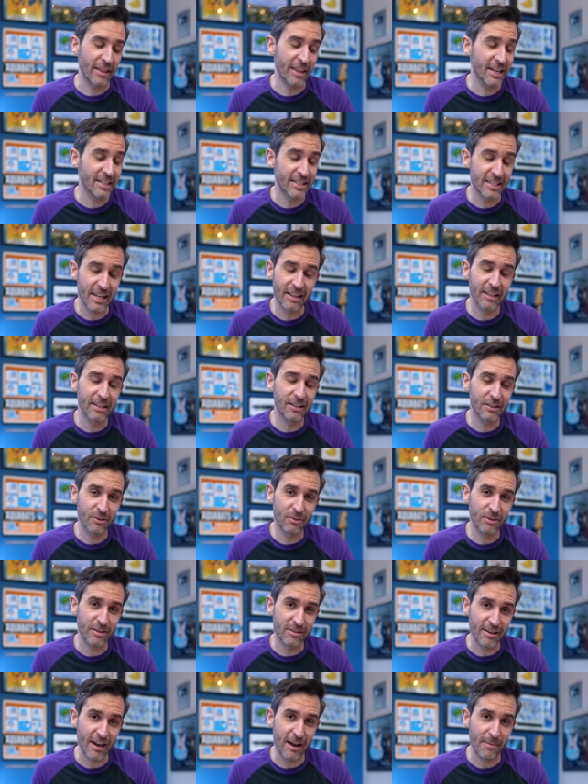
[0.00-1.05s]
That has nothing to do with
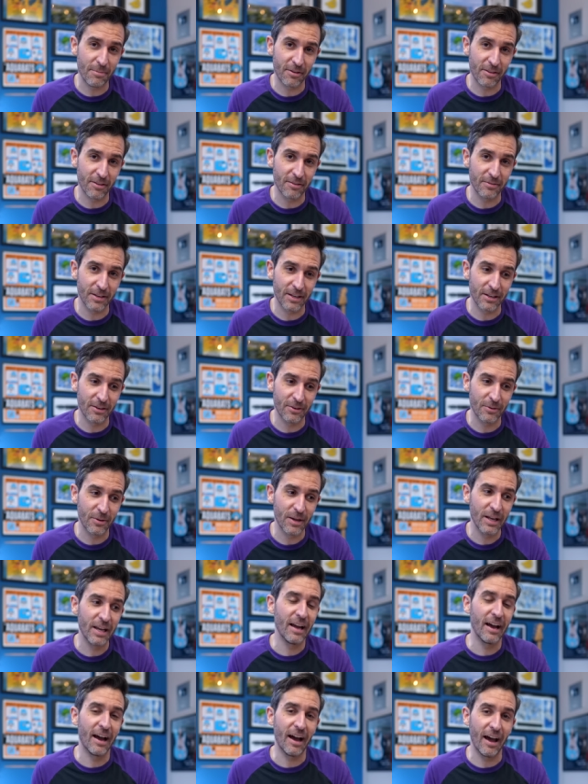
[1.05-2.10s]
the topic of the video.
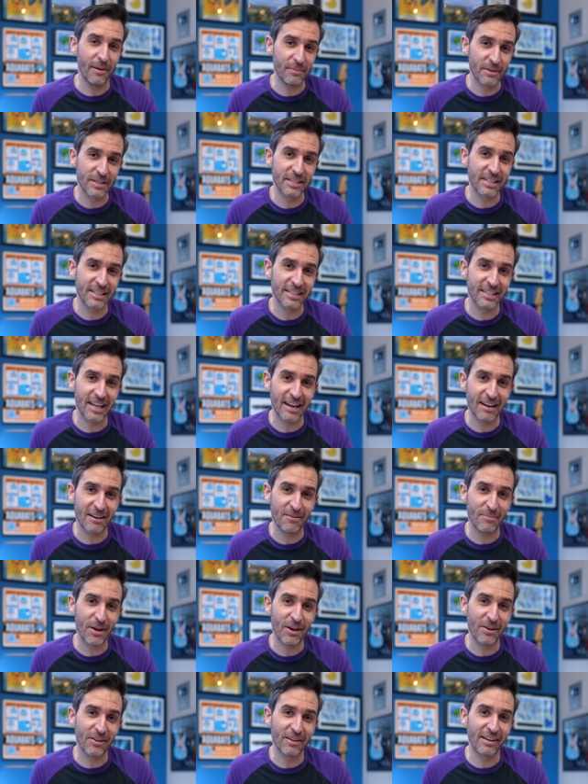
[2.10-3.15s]
I'm just excited
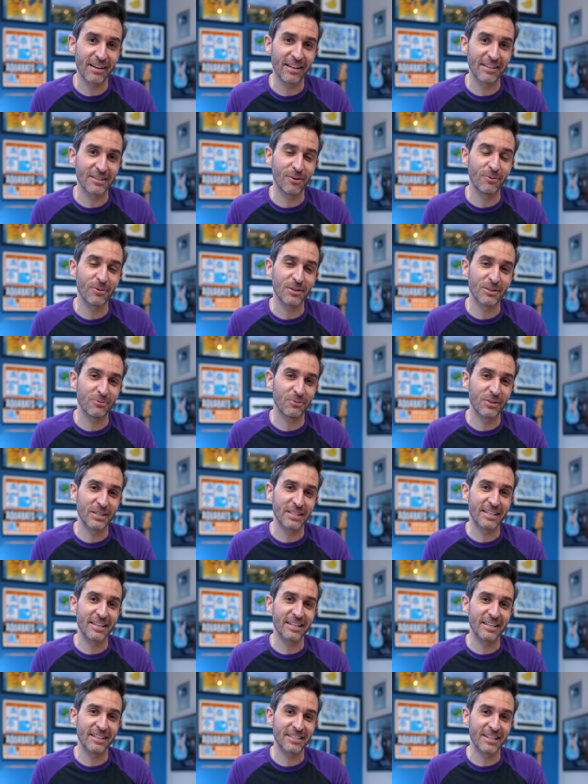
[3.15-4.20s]
about it. It's always
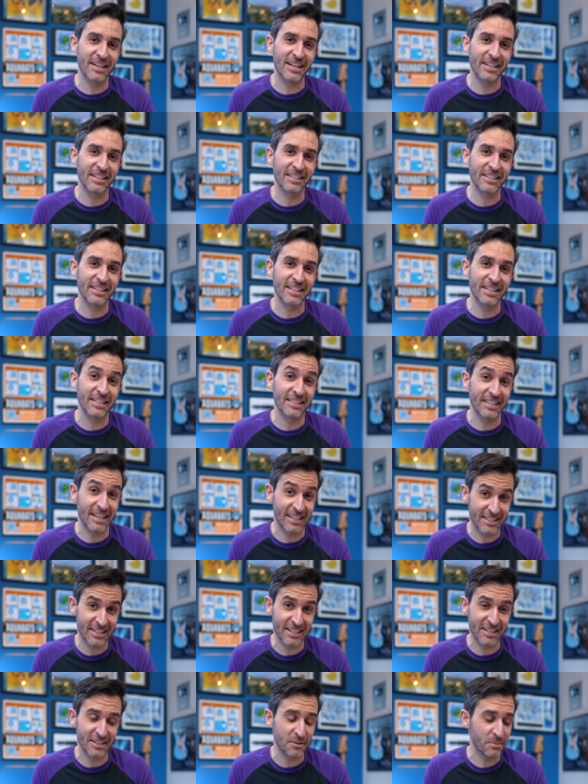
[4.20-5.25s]
risky to change things. I
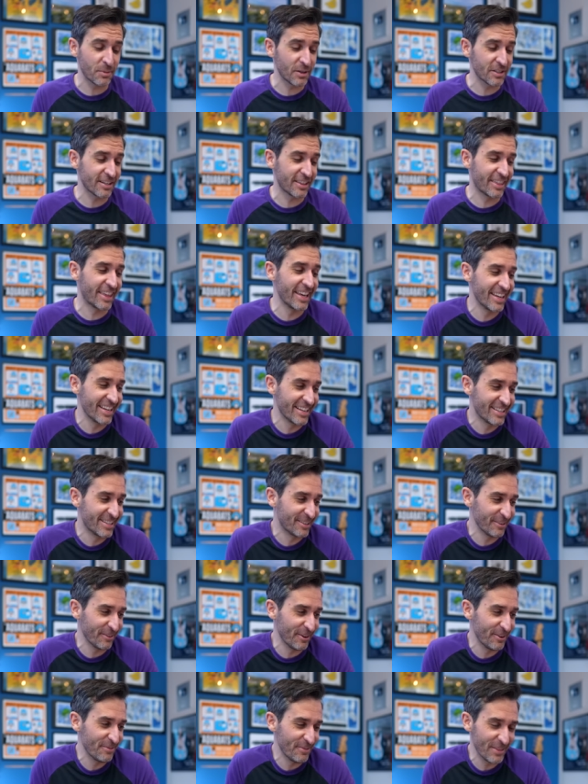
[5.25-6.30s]
changed a bunch of things
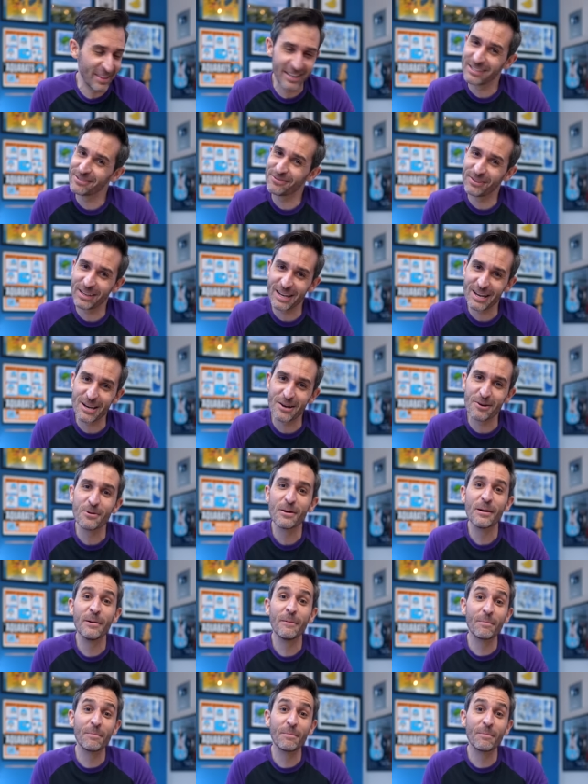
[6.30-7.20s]
in this video.